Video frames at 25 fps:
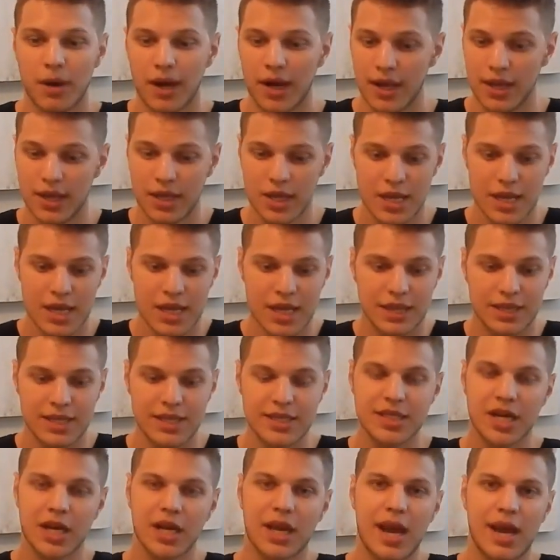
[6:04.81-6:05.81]
But
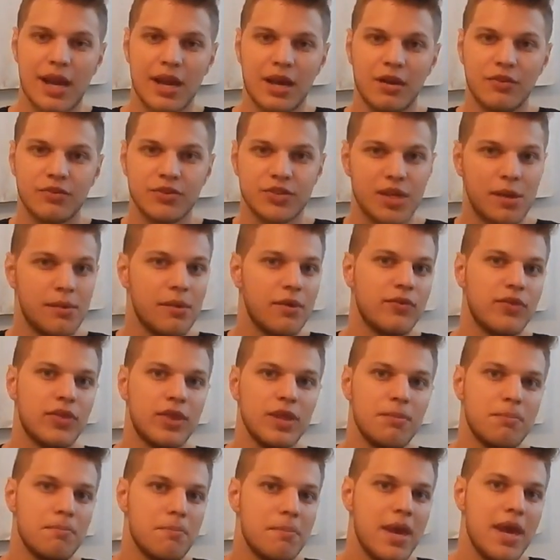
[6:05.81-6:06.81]
these are kind of some
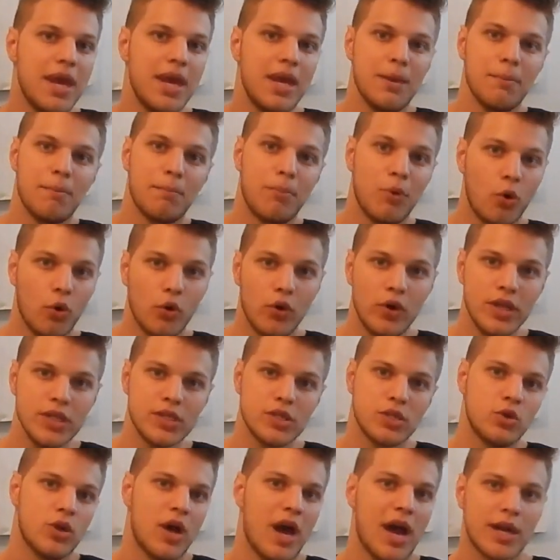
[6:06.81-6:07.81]
of the main
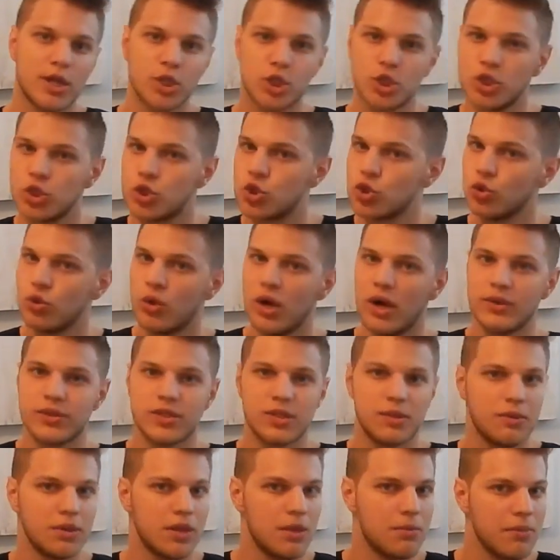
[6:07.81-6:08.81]
points. You know, I actually drew
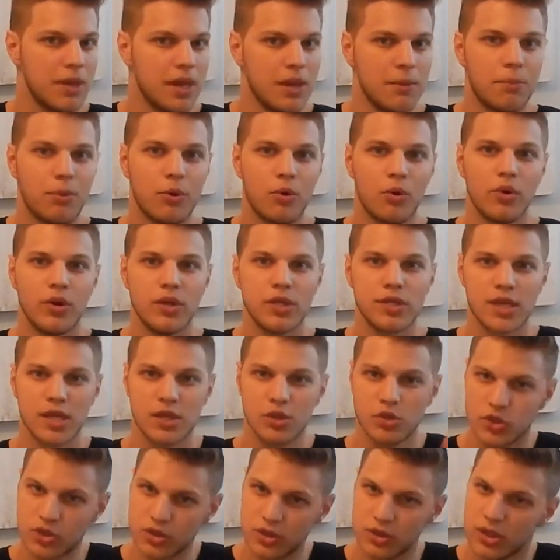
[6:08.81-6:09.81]
out some of the main points that
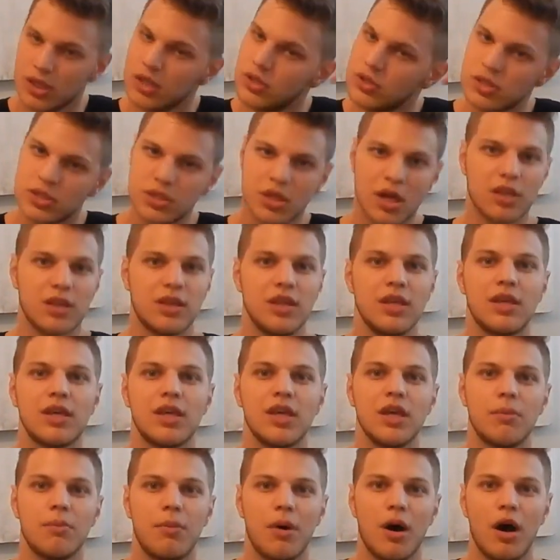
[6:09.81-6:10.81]
you need to start
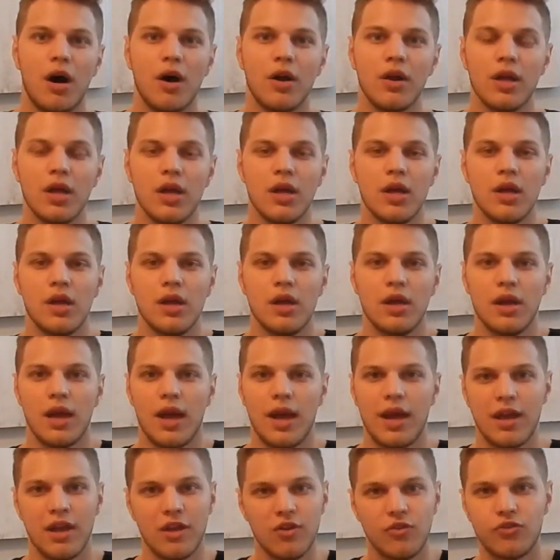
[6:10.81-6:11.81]
thinking about
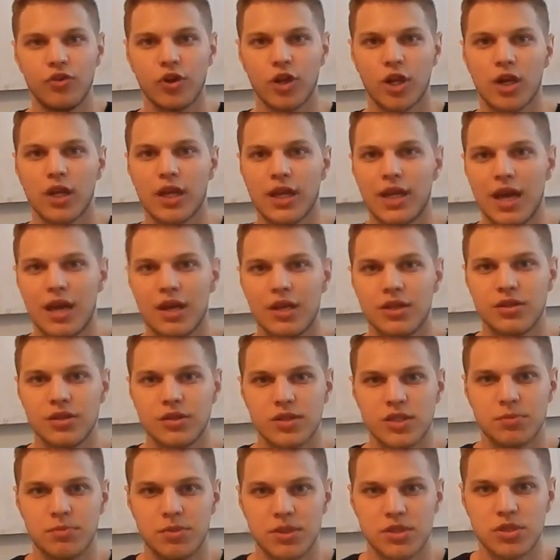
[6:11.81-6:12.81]
if you're gonna get into
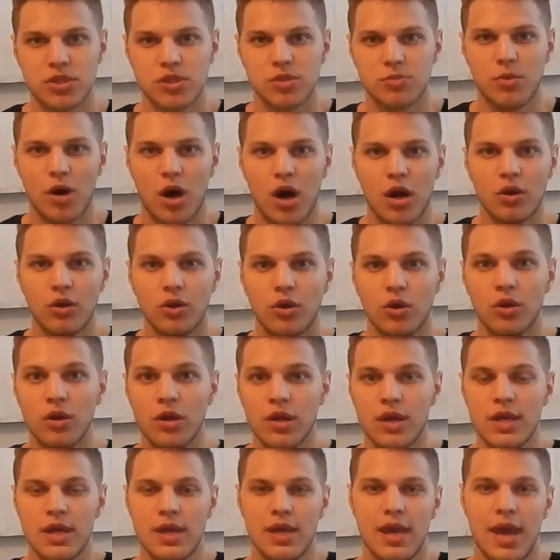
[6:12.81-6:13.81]
this business
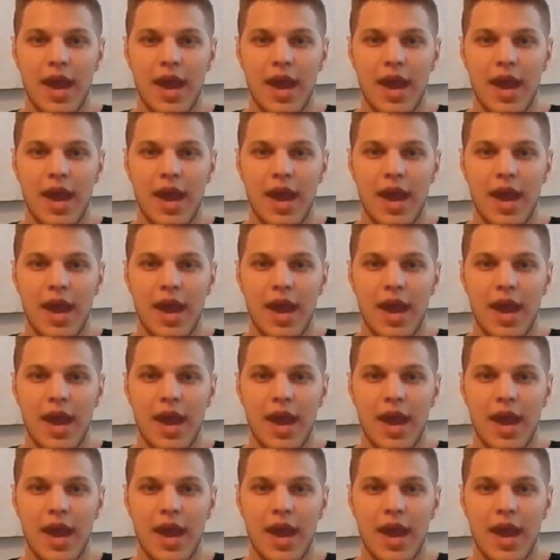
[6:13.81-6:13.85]
model.